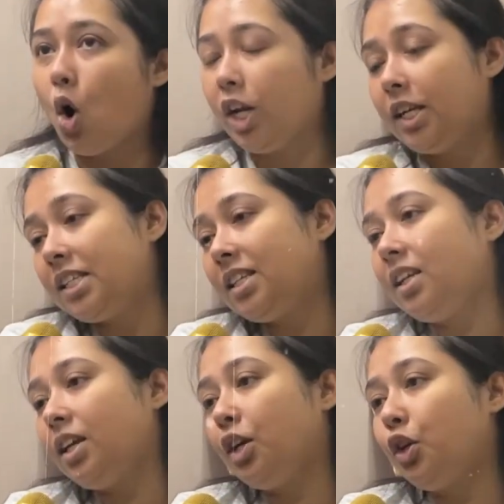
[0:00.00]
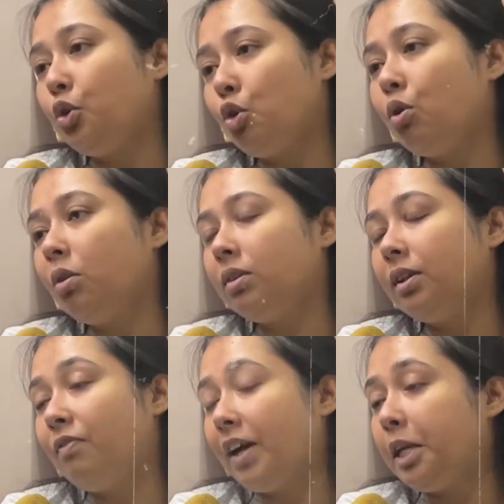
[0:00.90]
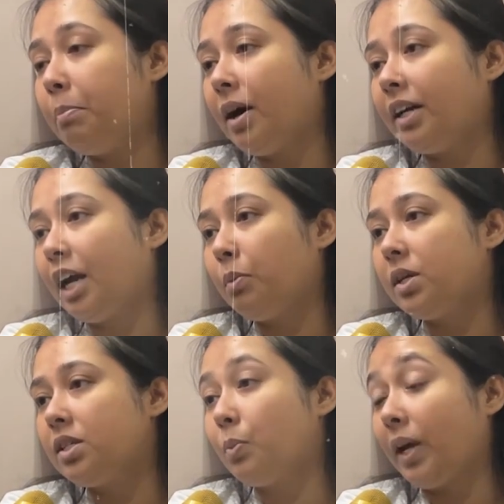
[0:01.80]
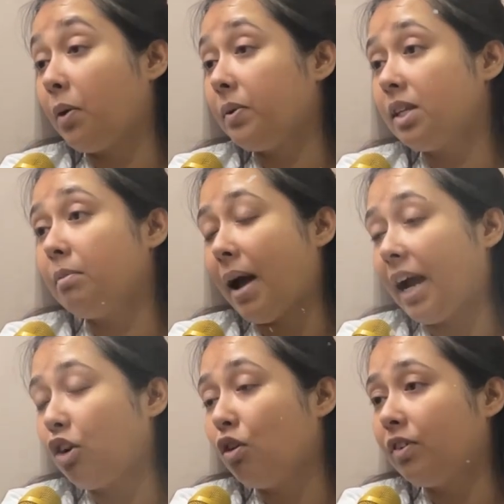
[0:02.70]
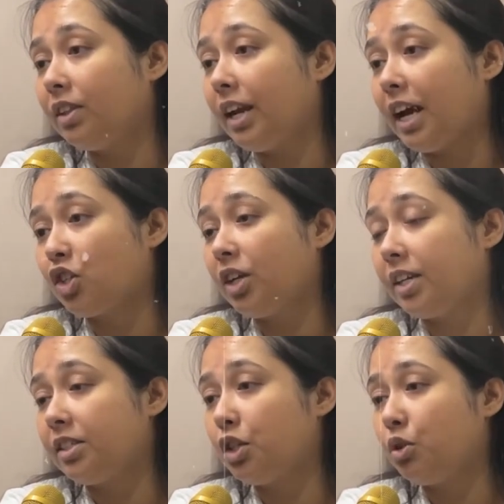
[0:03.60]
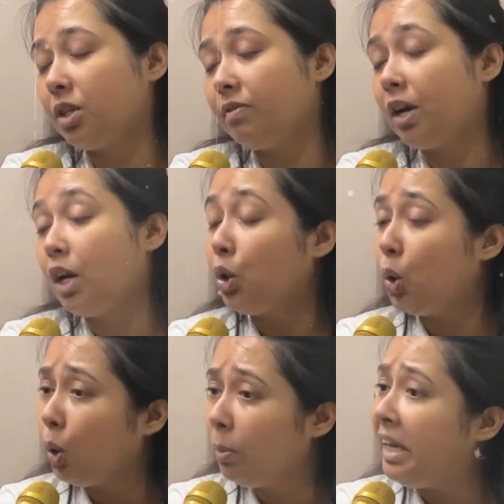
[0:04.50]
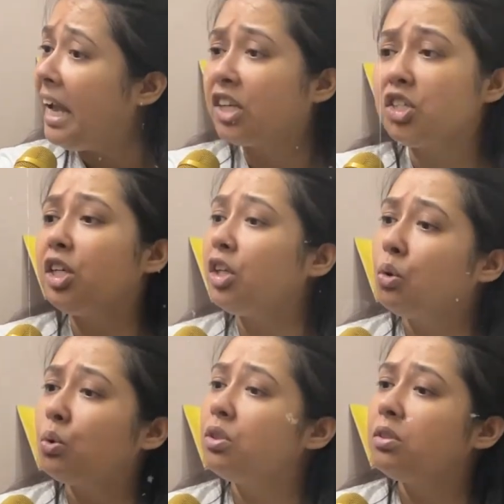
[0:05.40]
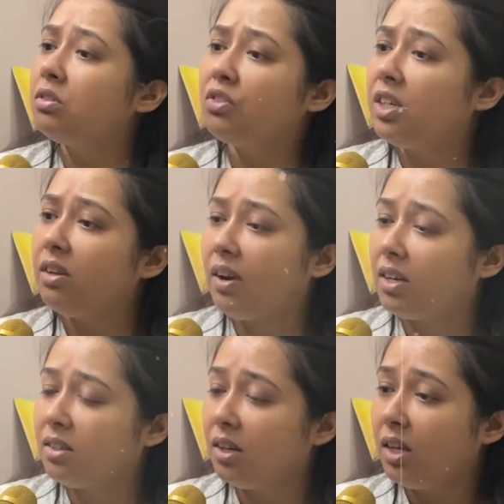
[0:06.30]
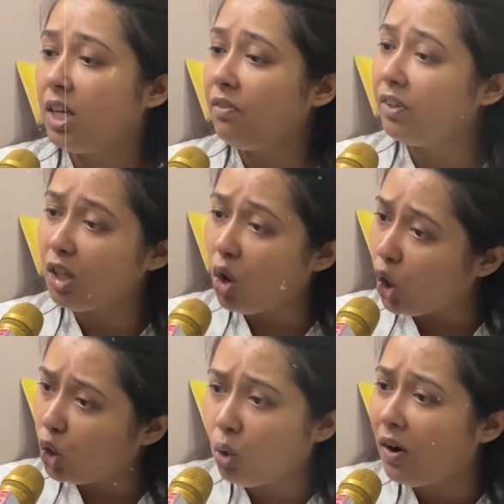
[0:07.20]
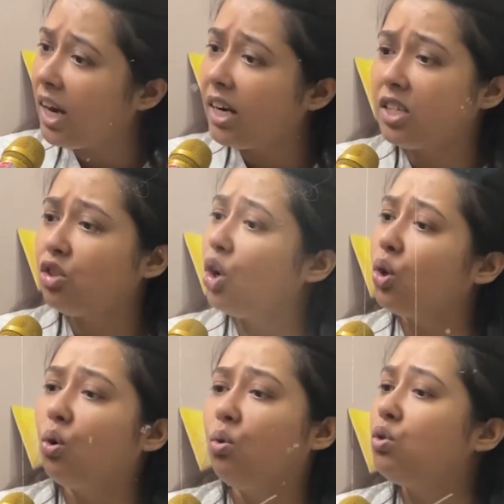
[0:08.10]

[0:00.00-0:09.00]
honestly, you know, the funny part I was when I was in Bangalore for the national executive, nobody actually knows Srinivas. Even the auto wala does not know who